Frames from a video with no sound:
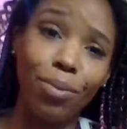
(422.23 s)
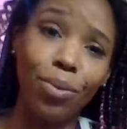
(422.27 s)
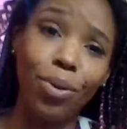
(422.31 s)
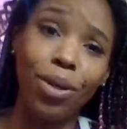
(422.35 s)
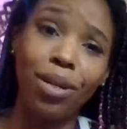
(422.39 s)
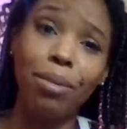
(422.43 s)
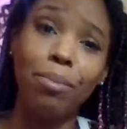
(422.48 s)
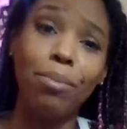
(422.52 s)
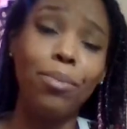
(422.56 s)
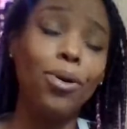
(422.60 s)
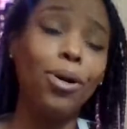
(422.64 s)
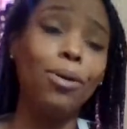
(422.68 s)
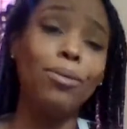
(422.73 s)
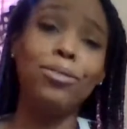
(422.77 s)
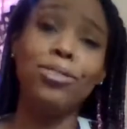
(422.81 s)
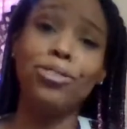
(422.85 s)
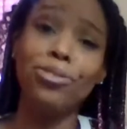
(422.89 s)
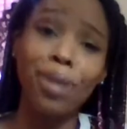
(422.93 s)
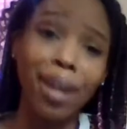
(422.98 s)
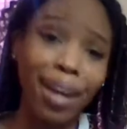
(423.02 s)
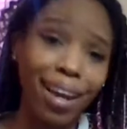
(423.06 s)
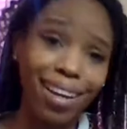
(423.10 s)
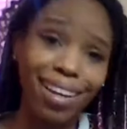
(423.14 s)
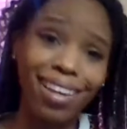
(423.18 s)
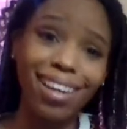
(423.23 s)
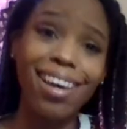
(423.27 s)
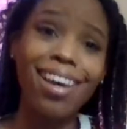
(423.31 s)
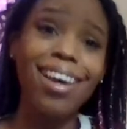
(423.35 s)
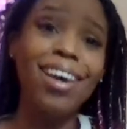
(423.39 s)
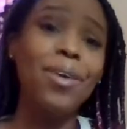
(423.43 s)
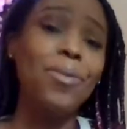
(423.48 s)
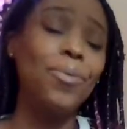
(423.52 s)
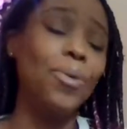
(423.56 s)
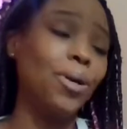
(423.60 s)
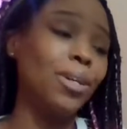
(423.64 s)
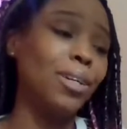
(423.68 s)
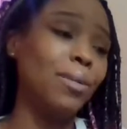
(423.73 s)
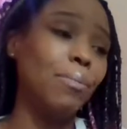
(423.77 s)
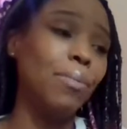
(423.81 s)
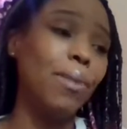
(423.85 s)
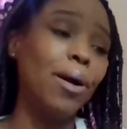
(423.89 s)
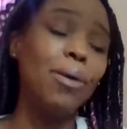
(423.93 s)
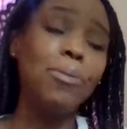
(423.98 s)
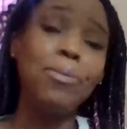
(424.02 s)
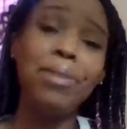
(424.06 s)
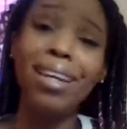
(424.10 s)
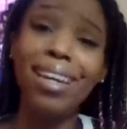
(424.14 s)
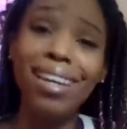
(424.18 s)
wanted more drink, wanted
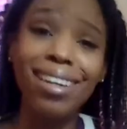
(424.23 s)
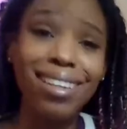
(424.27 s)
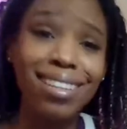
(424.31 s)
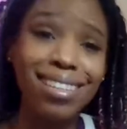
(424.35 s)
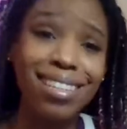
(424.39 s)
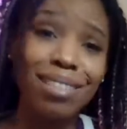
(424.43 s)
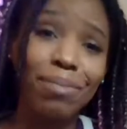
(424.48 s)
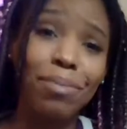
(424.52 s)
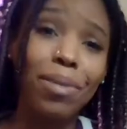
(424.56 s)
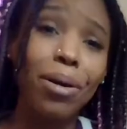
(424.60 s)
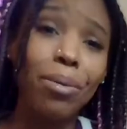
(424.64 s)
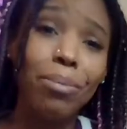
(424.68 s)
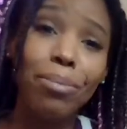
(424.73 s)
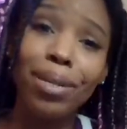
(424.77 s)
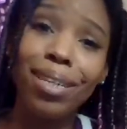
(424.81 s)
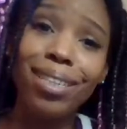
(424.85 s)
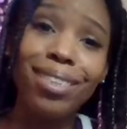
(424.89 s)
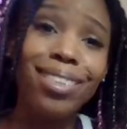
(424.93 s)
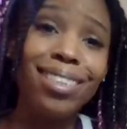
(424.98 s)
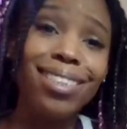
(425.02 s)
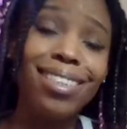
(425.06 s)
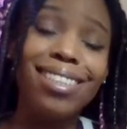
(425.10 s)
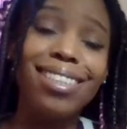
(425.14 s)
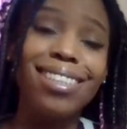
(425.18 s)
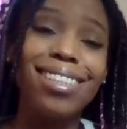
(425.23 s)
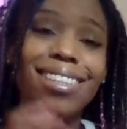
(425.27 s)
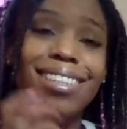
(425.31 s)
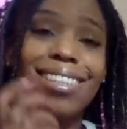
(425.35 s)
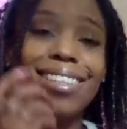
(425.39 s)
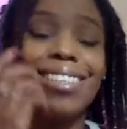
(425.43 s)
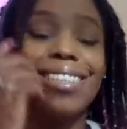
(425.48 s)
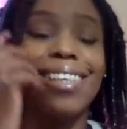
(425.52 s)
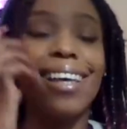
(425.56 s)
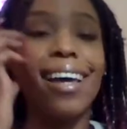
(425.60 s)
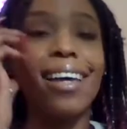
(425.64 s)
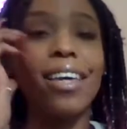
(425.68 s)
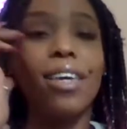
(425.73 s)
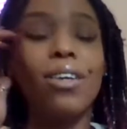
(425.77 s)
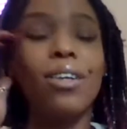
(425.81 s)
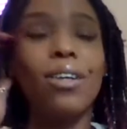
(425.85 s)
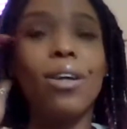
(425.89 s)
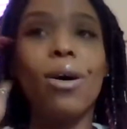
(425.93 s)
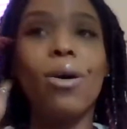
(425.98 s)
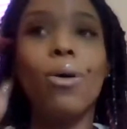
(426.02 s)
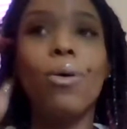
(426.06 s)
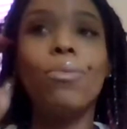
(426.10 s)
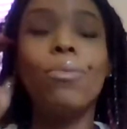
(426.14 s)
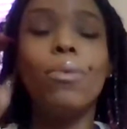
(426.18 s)
more niggas, more bitches. And it's like, you
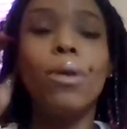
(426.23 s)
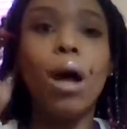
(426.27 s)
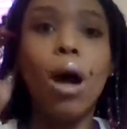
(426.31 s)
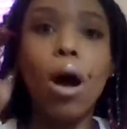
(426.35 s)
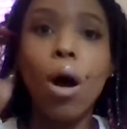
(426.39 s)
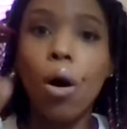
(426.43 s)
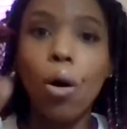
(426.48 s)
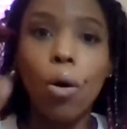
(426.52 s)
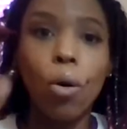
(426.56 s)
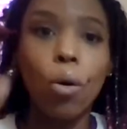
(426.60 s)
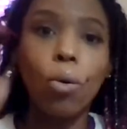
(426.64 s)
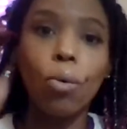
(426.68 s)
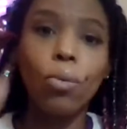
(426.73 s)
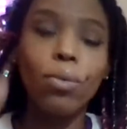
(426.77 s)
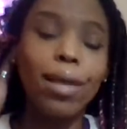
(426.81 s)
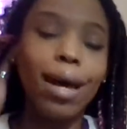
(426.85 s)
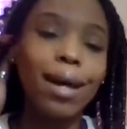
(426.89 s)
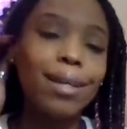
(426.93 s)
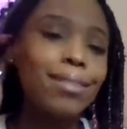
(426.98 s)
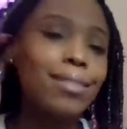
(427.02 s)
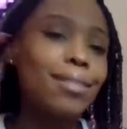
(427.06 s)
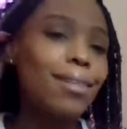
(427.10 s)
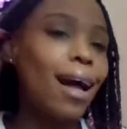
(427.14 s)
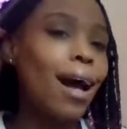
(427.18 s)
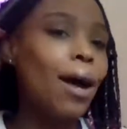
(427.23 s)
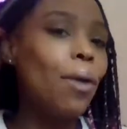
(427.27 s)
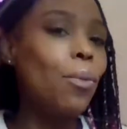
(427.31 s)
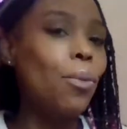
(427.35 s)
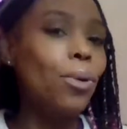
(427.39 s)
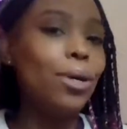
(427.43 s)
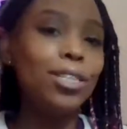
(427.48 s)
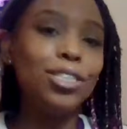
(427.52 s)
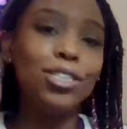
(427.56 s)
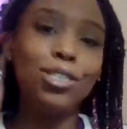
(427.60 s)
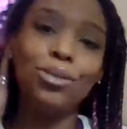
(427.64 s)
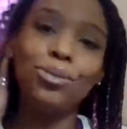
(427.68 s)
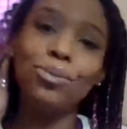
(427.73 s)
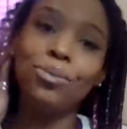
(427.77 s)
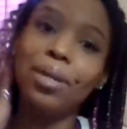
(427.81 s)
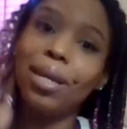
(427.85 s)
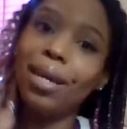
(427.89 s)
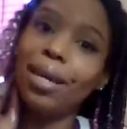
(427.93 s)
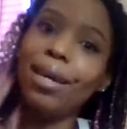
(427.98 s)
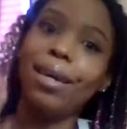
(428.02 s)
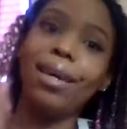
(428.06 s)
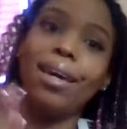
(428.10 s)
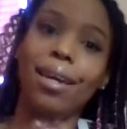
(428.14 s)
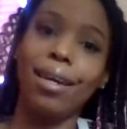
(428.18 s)
know, no, that's not what you
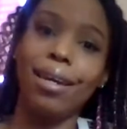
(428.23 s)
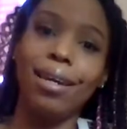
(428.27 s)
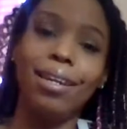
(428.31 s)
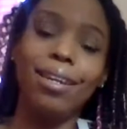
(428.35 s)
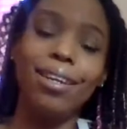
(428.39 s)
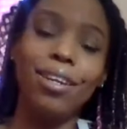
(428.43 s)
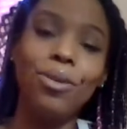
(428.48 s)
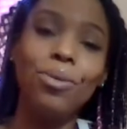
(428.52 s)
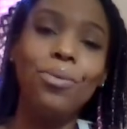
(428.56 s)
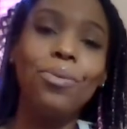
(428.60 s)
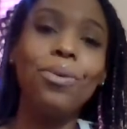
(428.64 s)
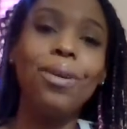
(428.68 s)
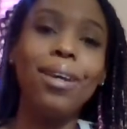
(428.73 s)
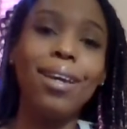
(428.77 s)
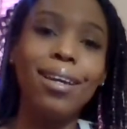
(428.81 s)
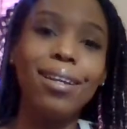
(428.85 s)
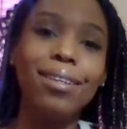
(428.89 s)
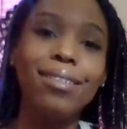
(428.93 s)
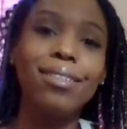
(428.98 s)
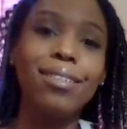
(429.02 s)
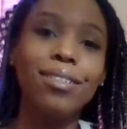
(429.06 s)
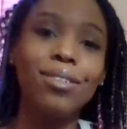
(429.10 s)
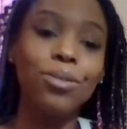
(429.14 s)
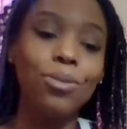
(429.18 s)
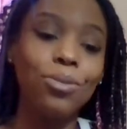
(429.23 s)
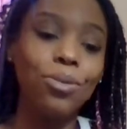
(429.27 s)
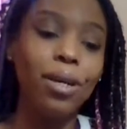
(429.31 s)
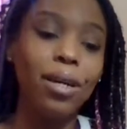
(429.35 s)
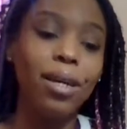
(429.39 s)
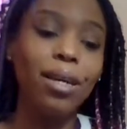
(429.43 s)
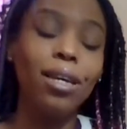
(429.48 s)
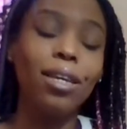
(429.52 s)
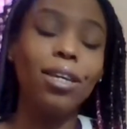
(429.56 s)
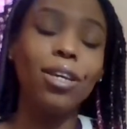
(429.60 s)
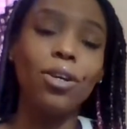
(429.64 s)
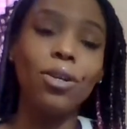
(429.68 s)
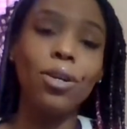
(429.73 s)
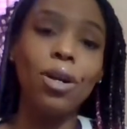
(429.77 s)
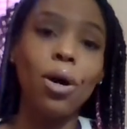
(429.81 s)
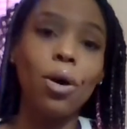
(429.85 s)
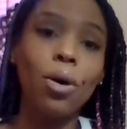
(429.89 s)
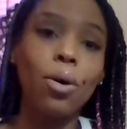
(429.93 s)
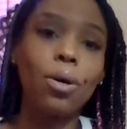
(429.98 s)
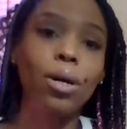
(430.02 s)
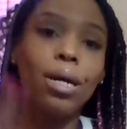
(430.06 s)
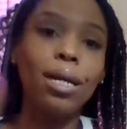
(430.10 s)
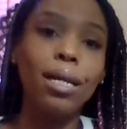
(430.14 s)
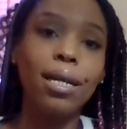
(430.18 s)
need. You need to, you
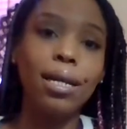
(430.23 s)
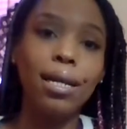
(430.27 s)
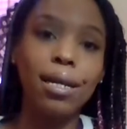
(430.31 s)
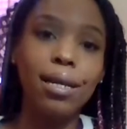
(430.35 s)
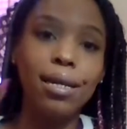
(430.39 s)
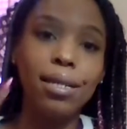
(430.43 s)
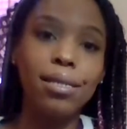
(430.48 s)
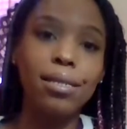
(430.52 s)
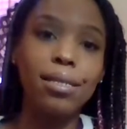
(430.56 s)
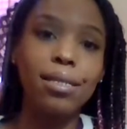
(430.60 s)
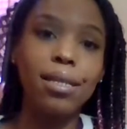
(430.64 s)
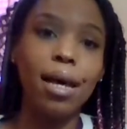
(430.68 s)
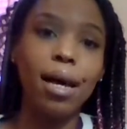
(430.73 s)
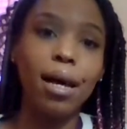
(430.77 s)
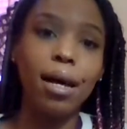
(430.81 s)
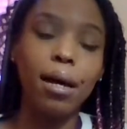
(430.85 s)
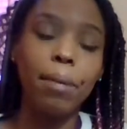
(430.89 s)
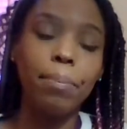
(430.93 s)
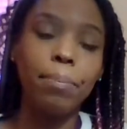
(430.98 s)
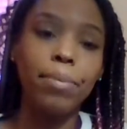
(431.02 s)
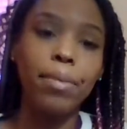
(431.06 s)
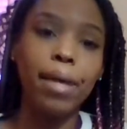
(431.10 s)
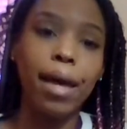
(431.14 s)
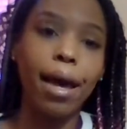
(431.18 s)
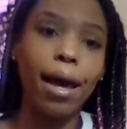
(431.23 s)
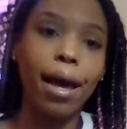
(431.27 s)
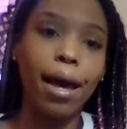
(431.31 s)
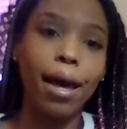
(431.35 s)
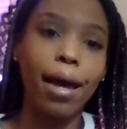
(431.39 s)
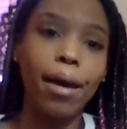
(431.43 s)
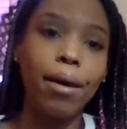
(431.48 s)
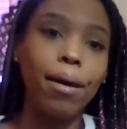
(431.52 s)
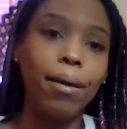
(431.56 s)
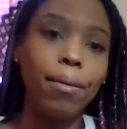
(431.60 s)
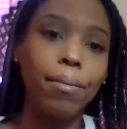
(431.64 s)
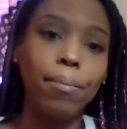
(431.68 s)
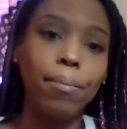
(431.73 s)
know, cleanse up that